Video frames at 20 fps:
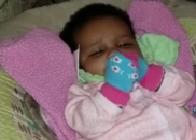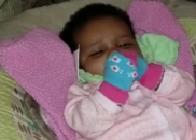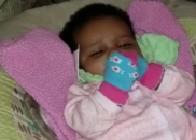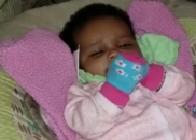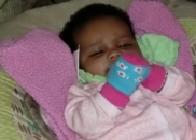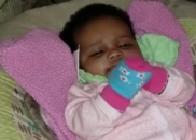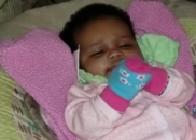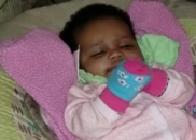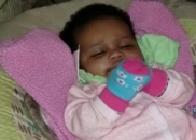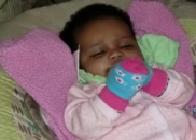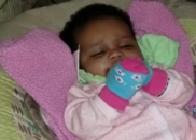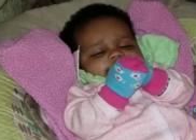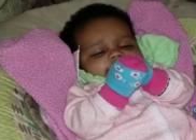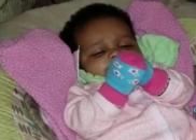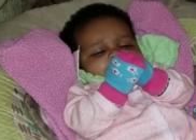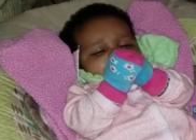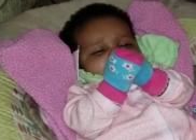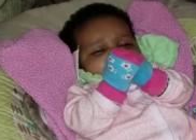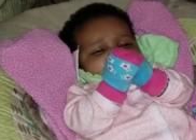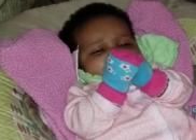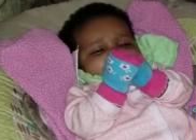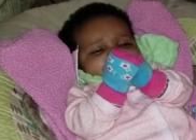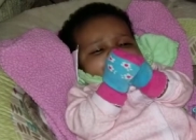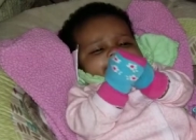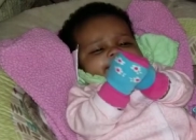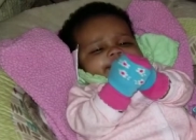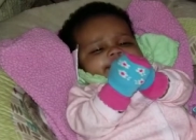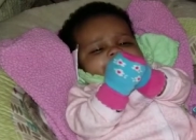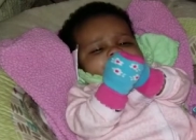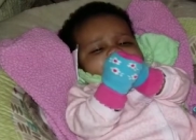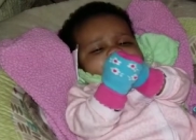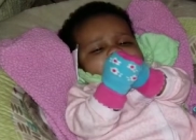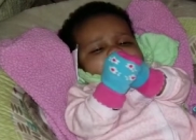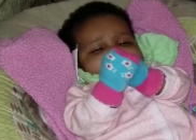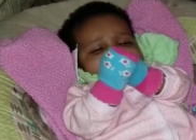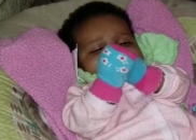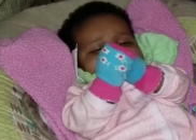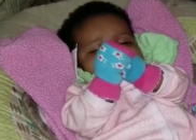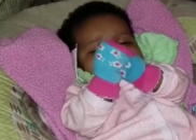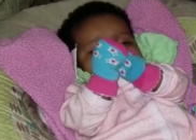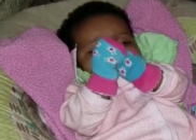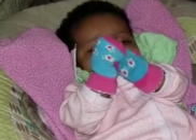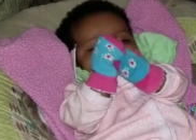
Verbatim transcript: I think she did. I